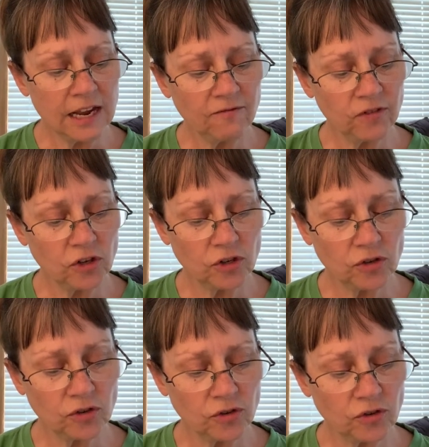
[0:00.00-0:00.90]
for
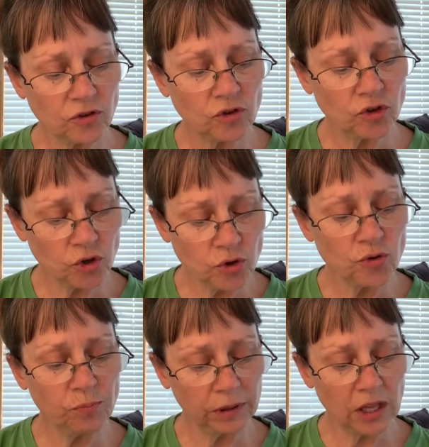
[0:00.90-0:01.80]
true
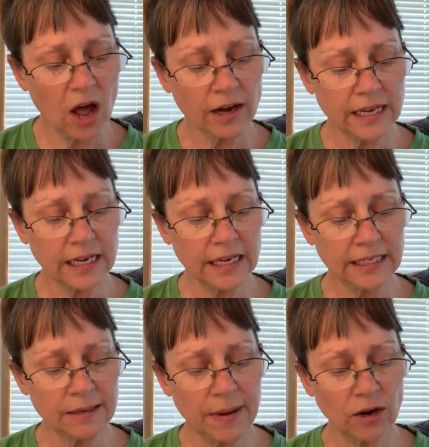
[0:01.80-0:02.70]
belonging is
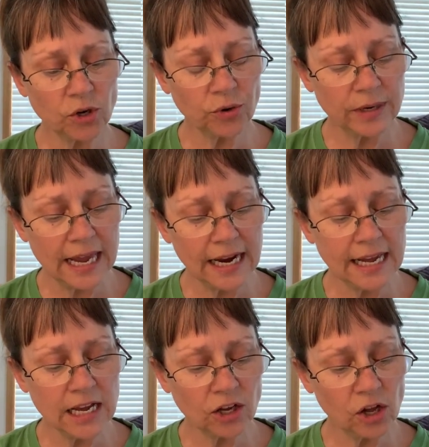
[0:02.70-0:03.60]
about
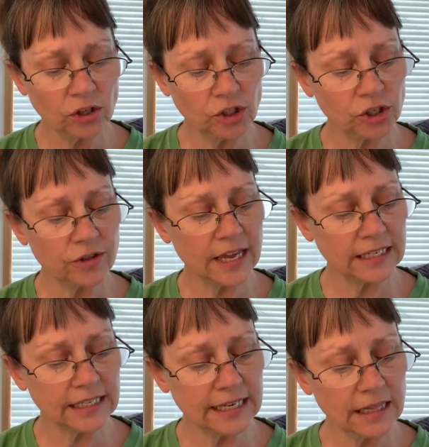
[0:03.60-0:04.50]
creating a culture that
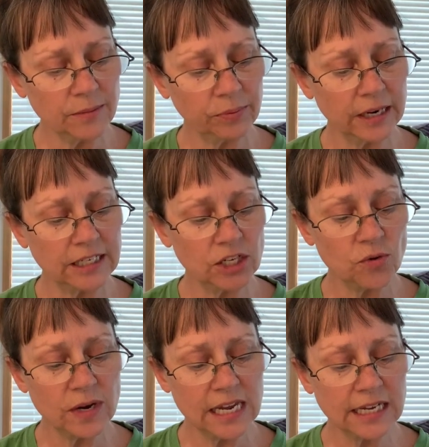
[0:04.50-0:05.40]
celebrates
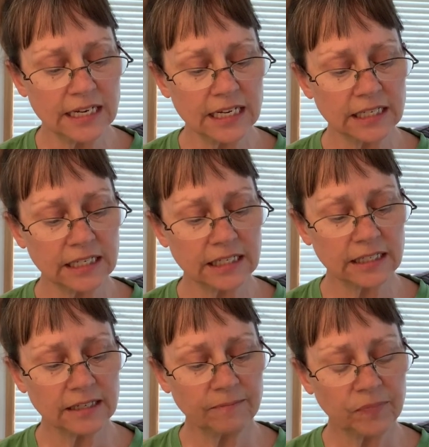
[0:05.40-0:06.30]
uniqueness.
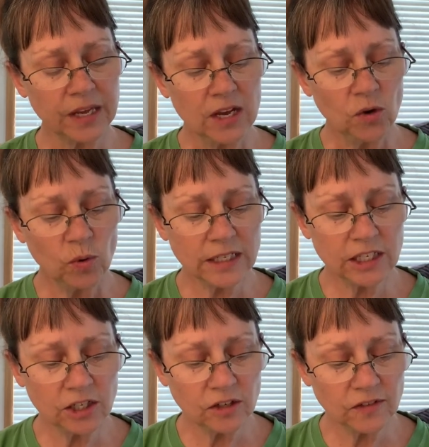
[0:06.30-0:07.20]
What
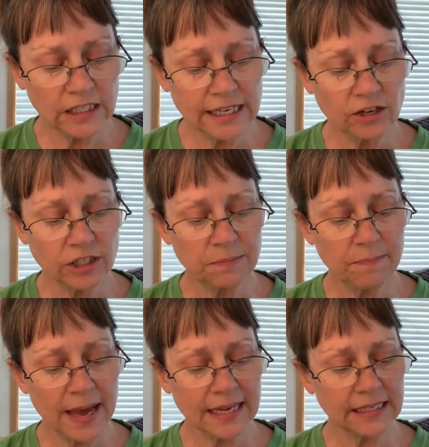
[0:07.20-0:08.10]
serves leaders
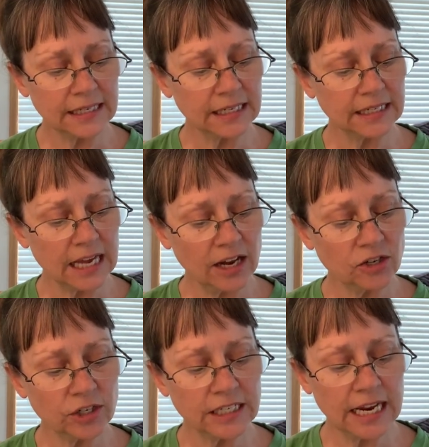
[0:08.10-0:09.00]
best is
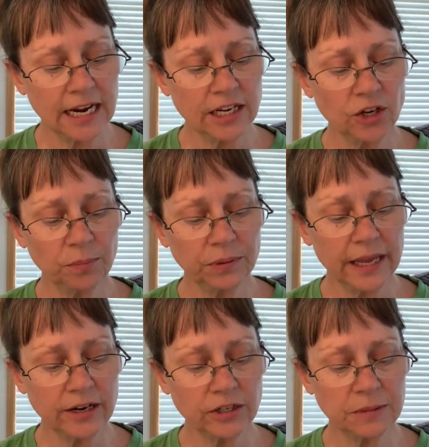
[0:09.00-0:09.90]
understanding your
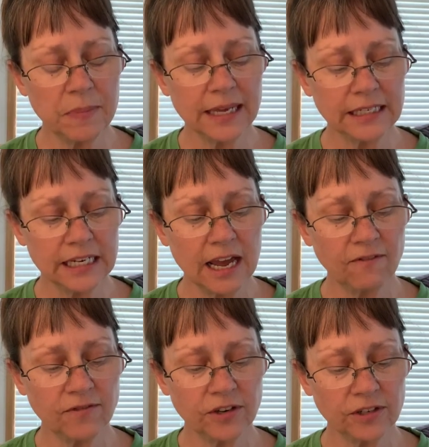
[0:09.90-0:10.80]
players' best
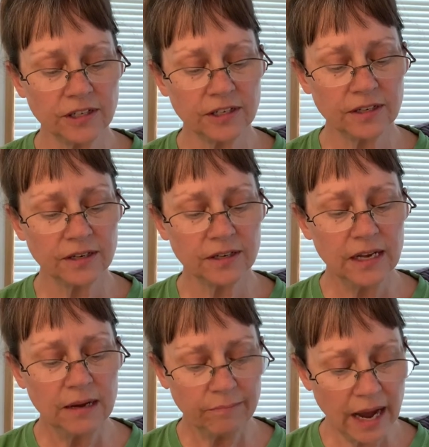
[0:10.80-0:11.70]
efforts.
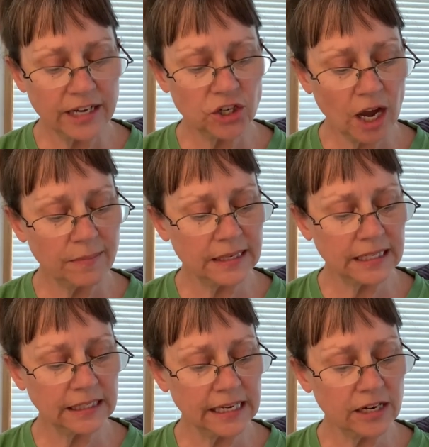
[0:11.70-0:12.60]
My job as a
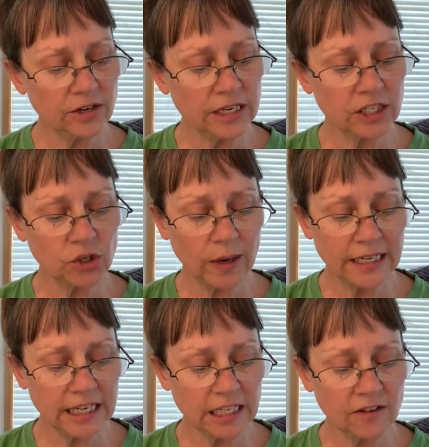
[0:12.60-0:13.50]
leader is to
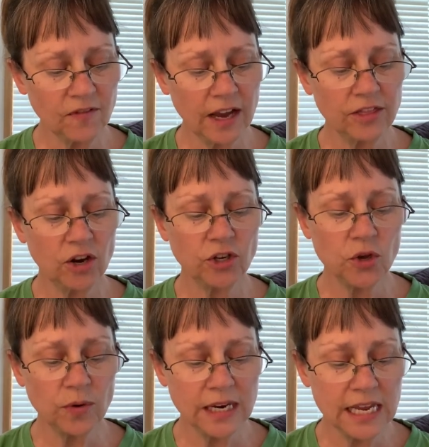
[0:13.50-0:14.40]
identify their
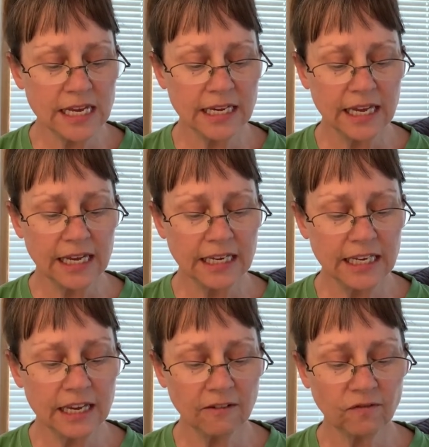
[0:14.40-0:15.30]
unique
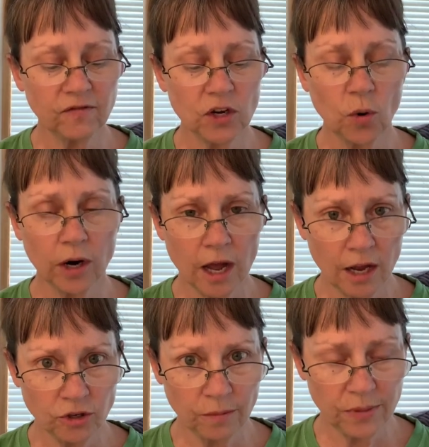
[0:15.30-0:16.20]
gift or
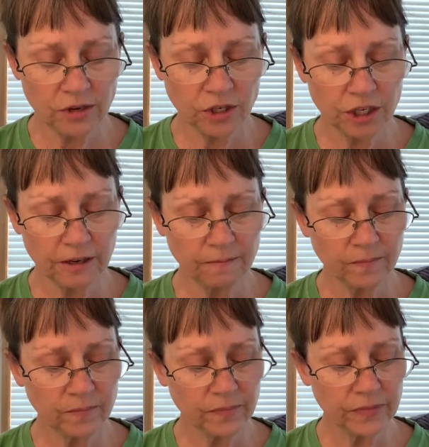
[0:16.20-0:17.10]
contribution.
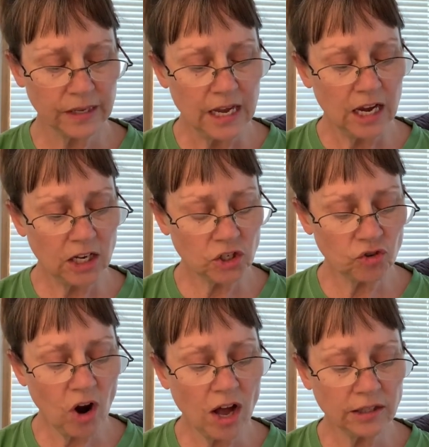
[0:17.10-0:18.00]
A
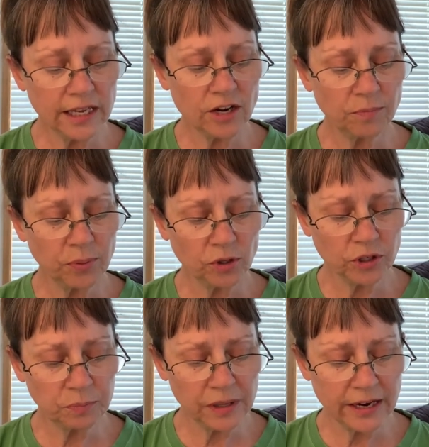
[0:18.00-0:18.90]
strong leader
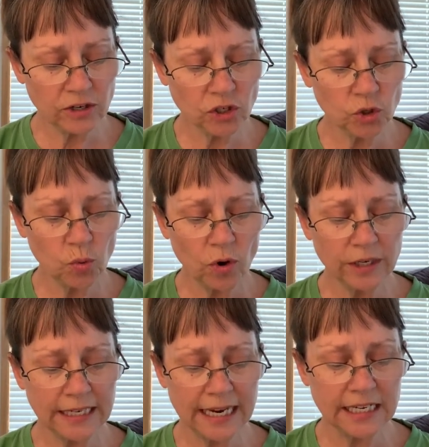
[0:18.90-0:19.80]
pulls players
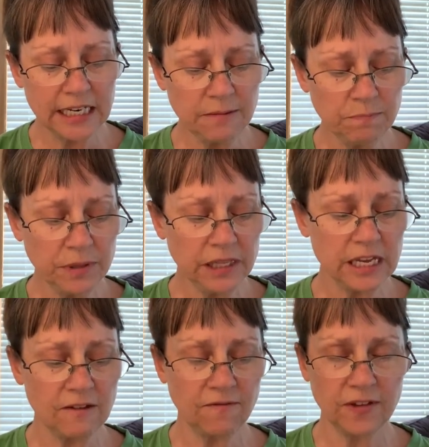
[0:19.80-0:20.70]
towards a deep
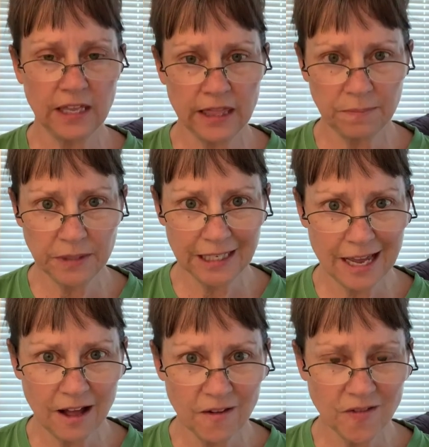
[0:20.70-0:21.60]
belief in
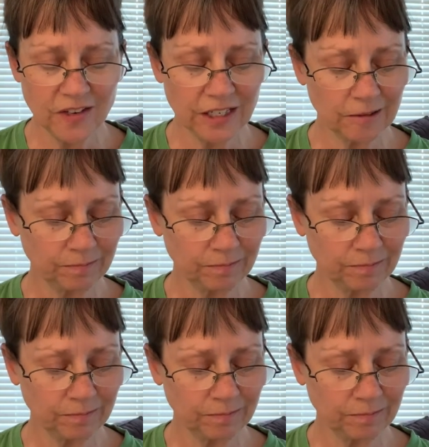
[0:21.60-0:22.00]
themselves.